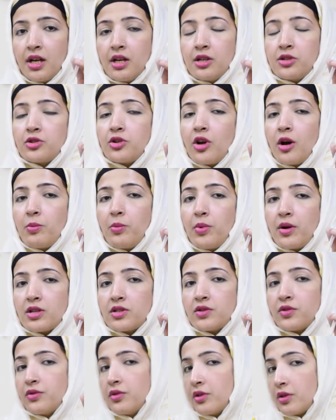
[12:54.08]

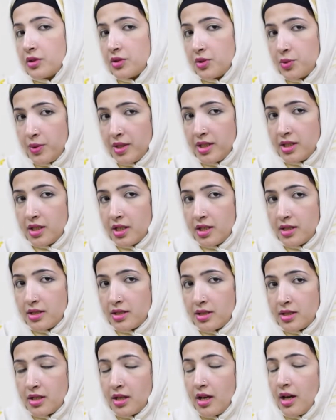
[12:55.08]
droppers for sweet
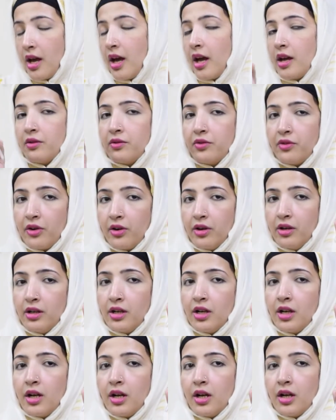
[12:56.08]
test and for
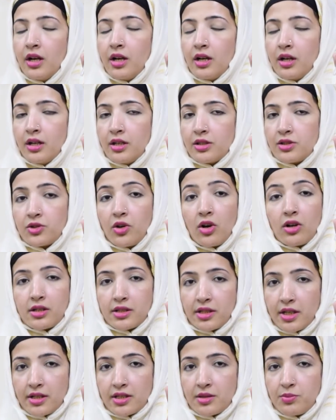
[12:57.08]

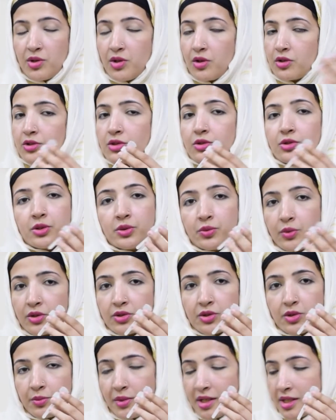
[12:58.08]
salt test, because you don't
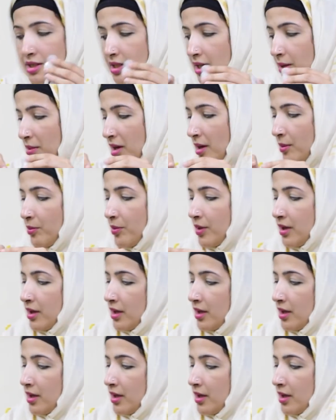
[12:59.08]
want to mix them up.